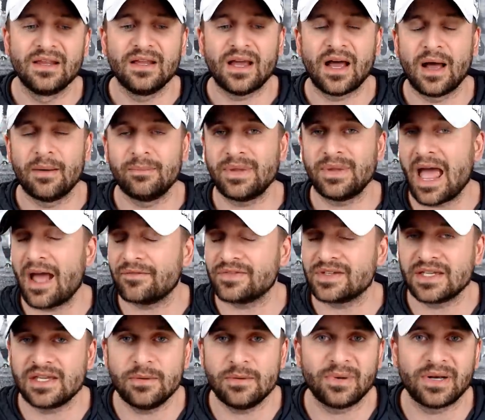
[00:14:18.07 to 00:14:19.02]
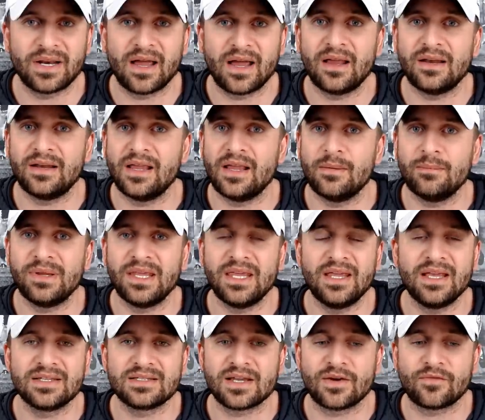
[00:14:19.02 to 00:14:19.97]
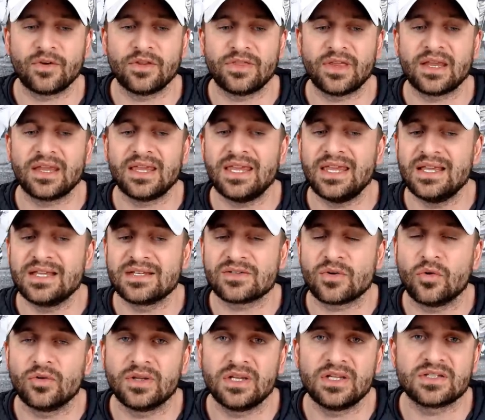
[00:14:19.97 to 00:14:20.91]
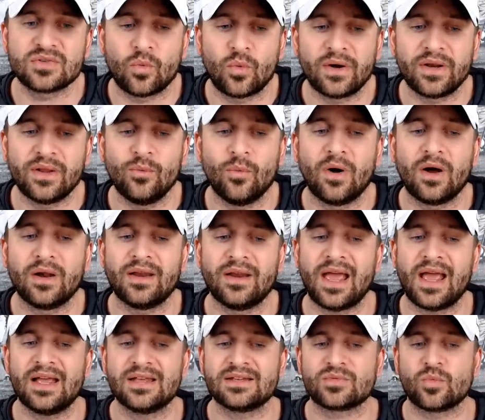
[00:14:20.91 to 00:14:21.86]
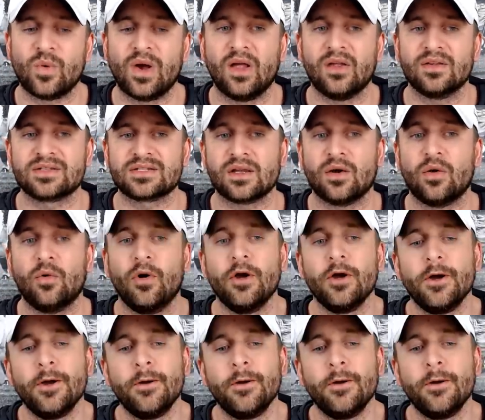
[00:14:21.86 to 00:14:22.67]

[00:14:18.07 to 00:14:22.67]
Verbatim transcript: Have to keep an eye on him. He hits everything. He is only 21 as well. So